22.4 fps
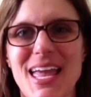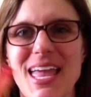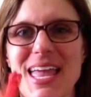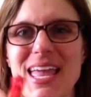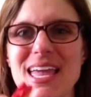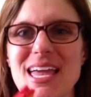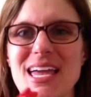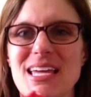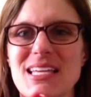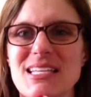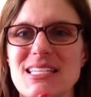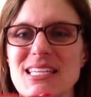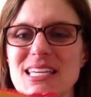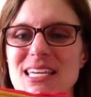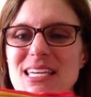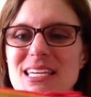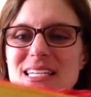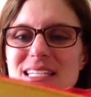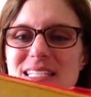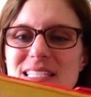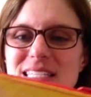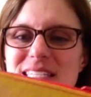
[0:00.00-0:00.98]
and
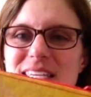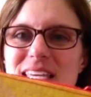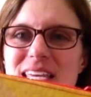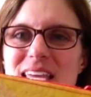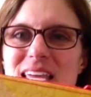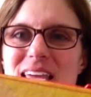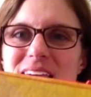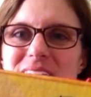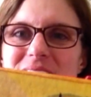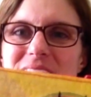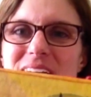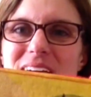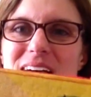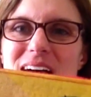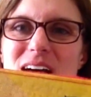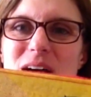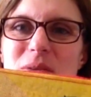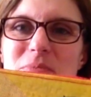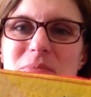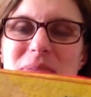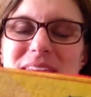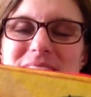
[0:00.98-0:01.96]

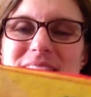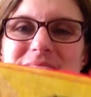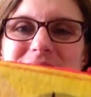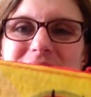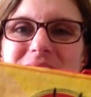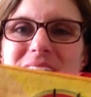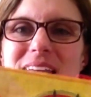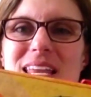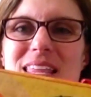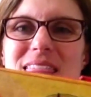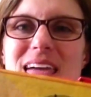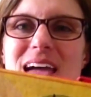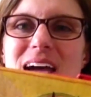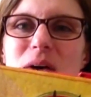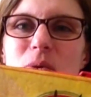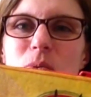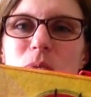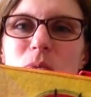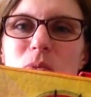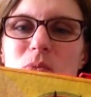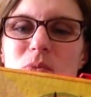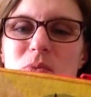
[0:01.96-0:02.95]
it's kind of that
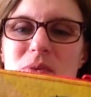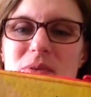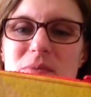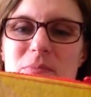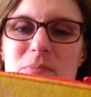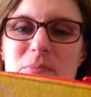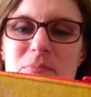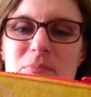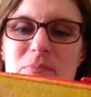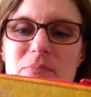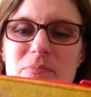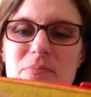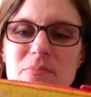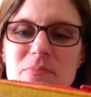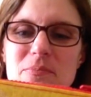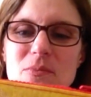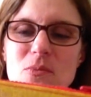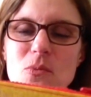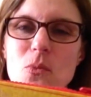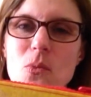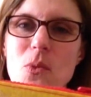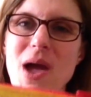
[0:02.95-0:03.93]

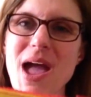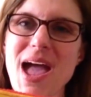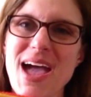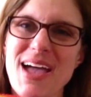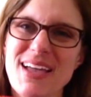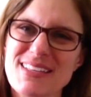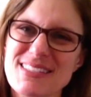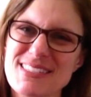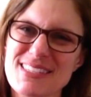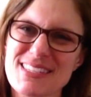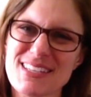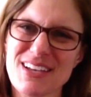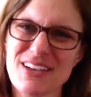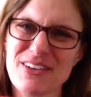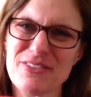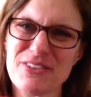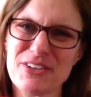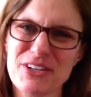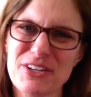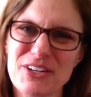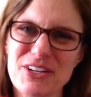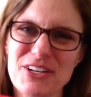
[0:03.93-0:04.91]

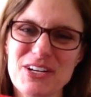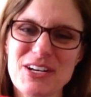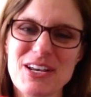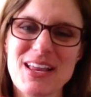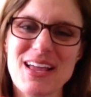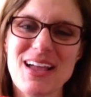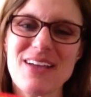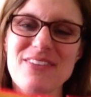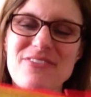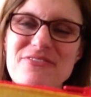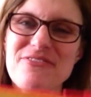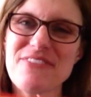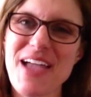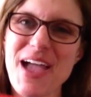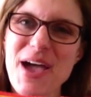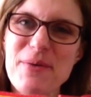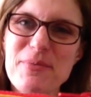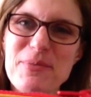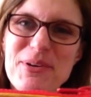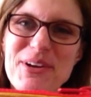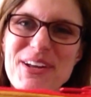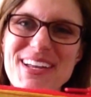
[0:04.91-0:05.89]
wax-covered
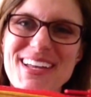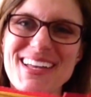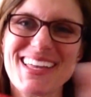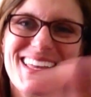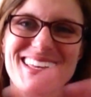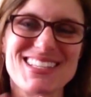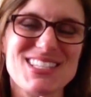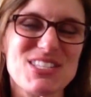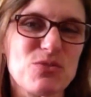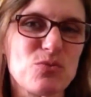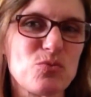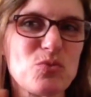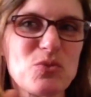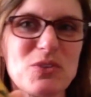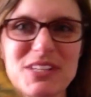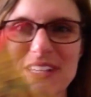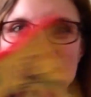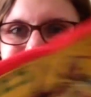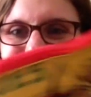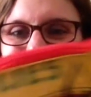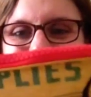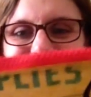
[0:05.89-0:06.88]
fabric. It's
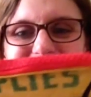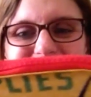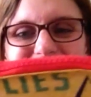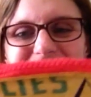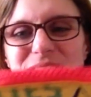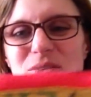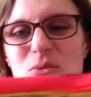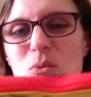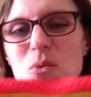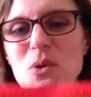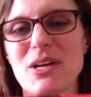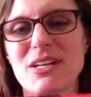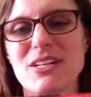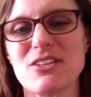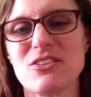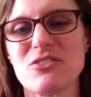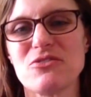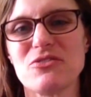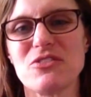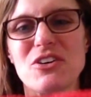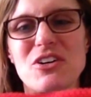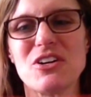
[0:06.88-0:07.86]
really
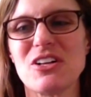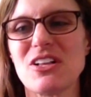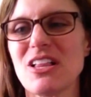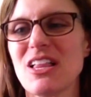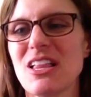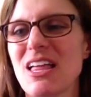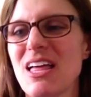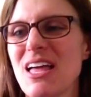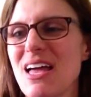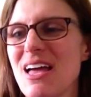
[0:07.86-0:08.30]
wonderful.